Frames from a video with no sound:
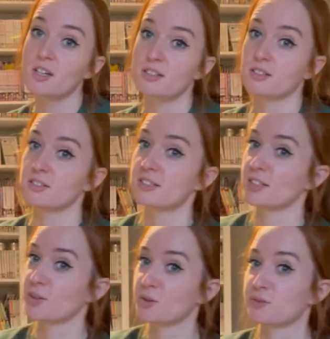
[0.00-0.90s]
to London
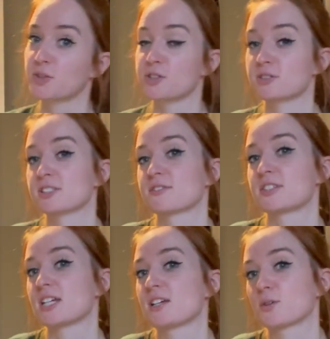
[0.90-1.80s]
and go to Foyles, because I've
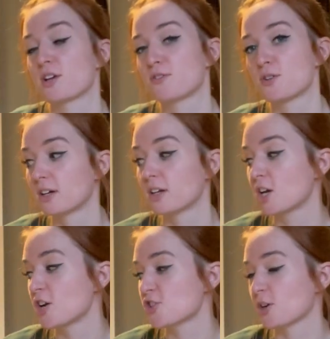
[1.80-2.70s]
seen quite a few
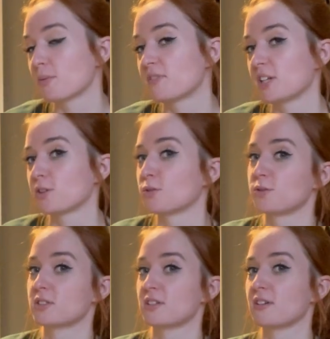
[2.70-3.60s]
shopping
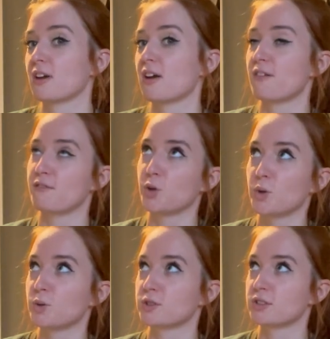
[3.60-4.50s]
videos and
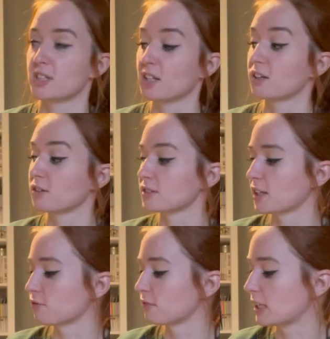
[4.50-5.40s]
photos and it looks
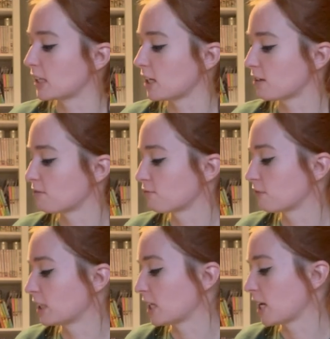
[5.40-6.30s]
like a really,
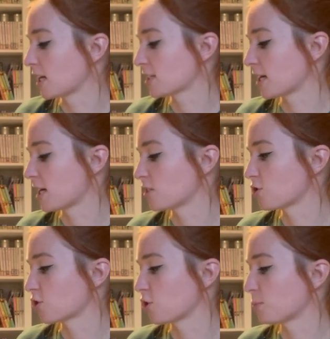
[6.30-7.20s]
really exciting
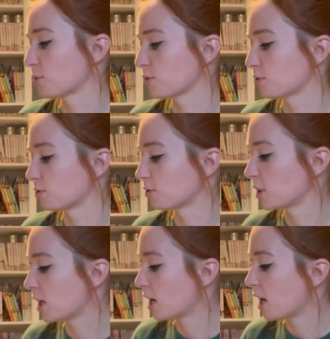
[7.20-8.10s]
shop. So
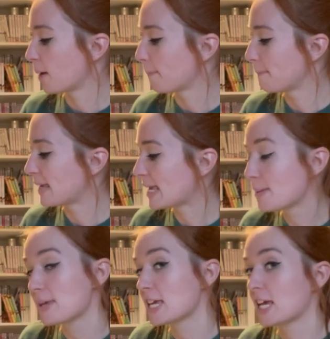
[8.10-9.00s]

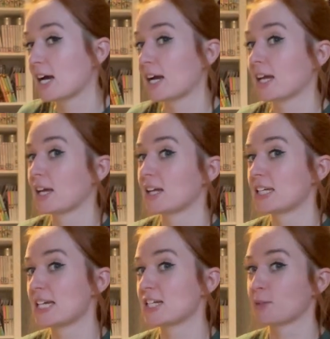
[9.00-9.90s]
maybe I
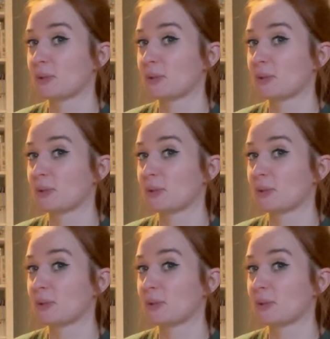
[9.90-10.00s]
need to